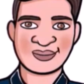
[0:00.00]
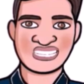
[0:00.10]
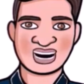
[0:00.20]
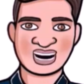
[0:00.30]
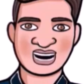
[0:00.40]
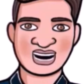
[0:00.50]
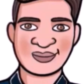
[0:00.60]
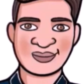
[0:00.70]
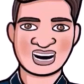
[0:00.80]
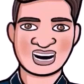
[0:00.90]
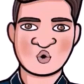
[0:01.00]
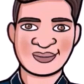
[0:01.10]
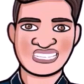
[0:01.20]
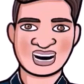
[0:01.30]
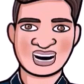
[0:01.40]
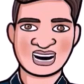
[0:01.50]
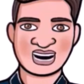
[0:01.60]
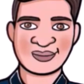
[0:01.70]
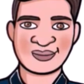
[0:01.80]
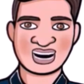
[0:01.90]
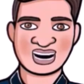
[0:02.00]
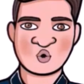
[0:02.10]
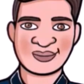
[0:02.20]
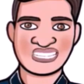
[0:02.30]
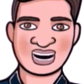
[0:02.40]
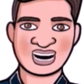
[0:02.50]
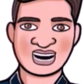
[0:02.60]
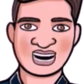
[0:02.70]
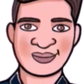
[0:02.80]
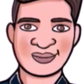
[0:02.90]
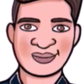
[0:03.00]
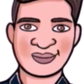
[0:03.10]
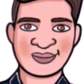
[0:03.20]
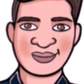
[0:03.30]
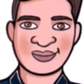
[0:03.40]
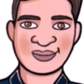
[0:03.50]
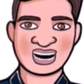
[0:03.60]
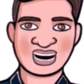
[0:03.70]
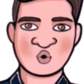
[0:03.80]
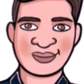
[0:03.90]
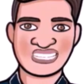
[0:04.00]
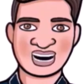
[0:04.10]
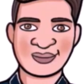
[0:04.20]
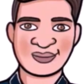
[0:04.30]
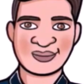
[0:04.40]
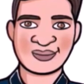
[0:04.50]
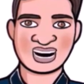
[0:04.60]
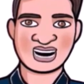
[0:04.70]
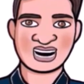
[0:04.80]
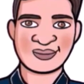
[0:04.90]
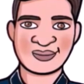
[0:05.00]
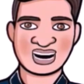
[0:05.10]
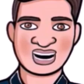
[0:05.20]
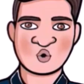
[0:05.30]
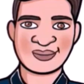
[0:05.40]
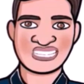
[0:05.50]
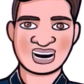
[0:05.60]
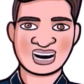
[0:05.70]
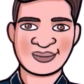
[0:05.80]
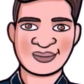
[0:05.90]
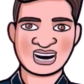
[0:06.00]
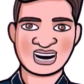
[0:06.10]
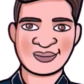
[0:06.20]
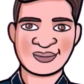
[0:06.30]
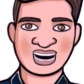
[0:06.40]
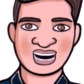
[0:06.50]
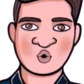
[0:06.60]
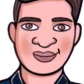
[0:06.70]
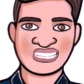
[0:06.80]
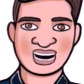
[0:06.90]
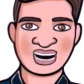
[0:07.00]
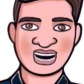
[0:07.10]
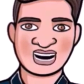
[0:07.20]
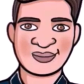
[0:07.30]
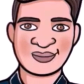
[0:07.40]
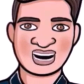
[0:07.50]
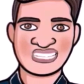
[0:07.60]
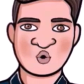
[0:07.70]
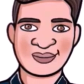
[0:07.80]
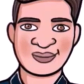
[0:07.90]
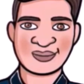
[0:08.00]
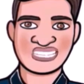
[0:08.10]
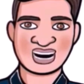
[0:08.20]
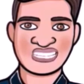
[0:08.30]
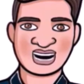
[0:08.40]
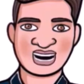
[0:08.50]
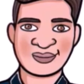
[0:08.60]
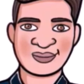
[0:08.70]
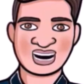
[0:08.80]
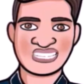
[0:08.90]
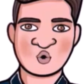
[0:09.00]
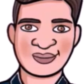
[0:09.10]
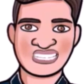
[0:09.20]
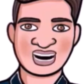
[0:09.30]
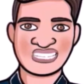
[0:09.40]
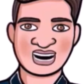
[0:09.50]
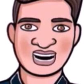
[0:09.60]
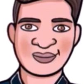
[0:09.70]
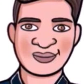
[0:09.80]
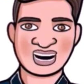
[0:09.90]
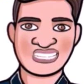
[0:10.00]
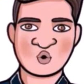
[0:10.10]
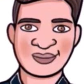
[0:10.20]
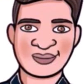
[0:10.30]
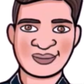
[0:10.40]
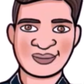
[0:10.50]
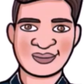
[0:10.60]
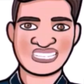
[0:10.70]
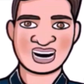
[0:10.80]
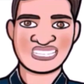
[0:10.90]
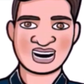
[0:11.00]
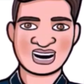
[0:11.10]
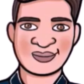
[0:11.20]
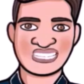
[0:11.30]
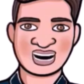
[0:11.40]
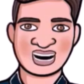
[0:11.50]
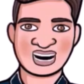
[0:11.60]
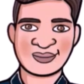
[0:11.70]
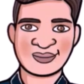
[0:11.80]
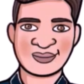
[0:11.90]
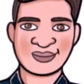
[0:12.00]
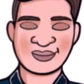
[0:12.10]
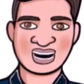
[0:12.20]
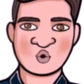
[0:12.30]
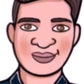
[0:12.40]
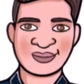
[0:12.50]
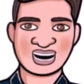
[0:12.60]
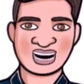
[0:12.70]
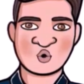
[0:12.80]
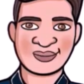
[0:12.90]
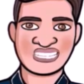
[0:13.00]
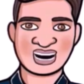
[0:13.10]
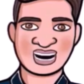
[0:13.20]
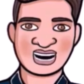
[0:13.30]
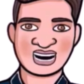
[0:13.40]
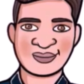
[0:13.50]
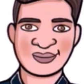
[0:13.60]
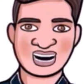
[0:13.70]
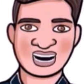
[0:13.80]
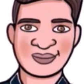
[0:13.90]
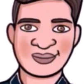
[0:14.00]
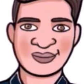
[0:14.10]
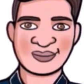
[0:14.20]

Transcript: And selfless is niswarthi. Okay, then we have hinsa and ahinsa. Hinsa is violence and ahinsa is non-violence or maybe being